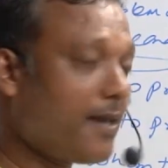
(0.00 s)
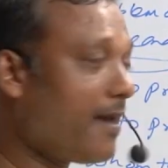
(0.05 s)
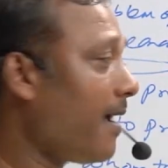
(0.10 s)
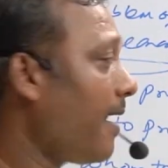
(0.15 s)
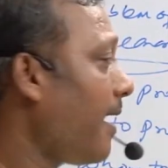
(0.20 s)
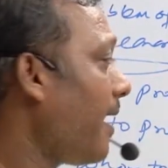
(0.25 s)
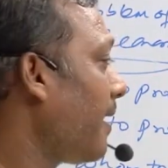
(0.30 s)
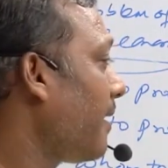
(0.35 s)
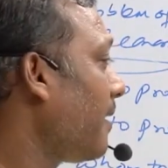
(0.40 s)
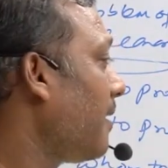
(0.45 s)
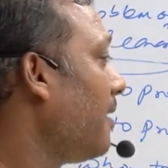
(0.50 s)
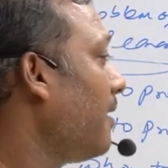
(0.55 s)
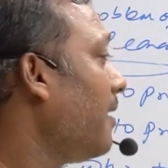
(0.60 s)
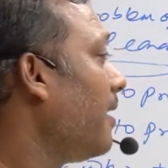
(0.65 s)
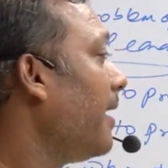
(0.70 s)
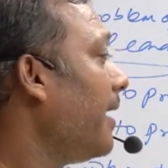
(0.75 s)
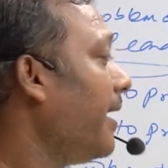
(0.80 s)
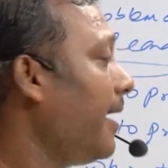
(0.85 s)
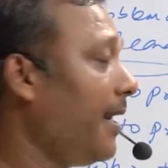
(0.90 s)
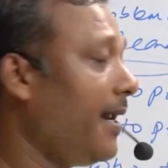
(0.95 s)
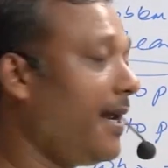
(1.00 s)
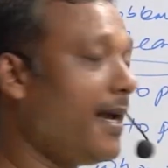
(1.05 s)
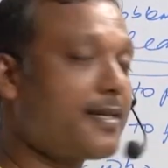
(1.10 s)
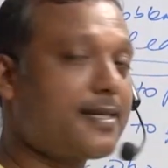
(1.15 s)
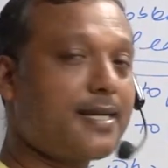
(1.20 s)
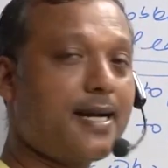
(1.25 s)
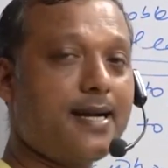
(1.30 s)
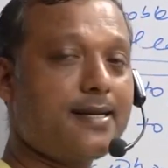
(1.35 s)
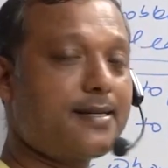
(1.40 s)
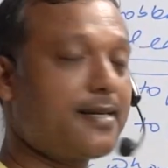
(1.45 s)
And India
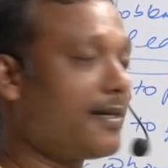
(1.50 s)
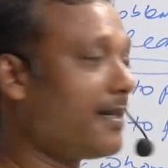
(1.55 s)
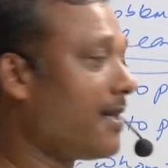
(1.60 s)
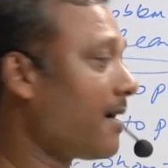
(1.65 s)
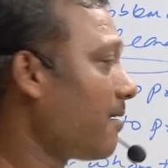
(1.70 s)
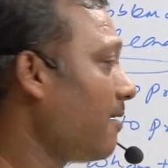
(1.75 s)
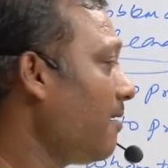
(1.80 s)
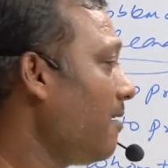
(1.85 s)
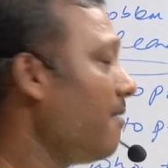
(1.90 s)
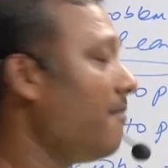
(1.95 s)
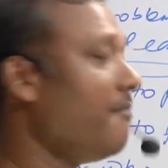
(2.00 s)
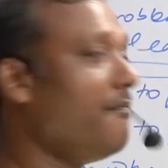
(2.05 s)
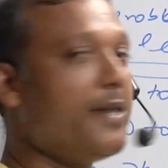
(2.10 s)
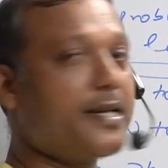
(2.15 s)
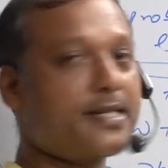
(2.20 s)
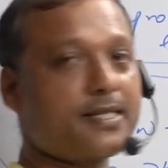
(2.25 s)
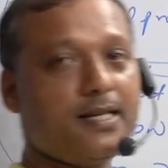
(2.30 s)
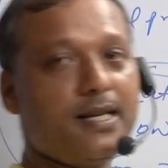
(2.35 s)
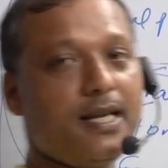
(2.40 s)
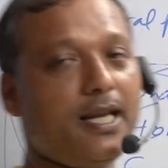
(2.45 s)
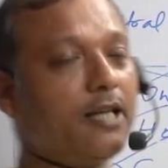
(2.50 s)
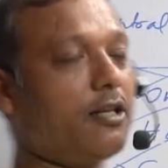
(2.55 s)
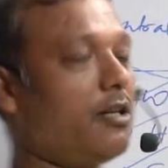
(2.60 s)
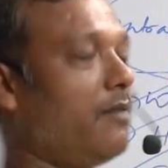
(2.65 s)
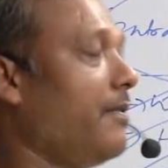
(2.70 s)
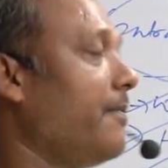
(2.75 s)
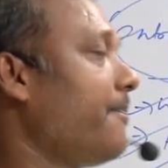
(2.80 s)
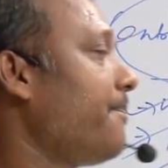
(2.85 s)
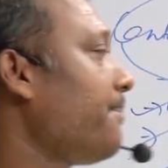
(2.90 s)
stands at the mixed economy.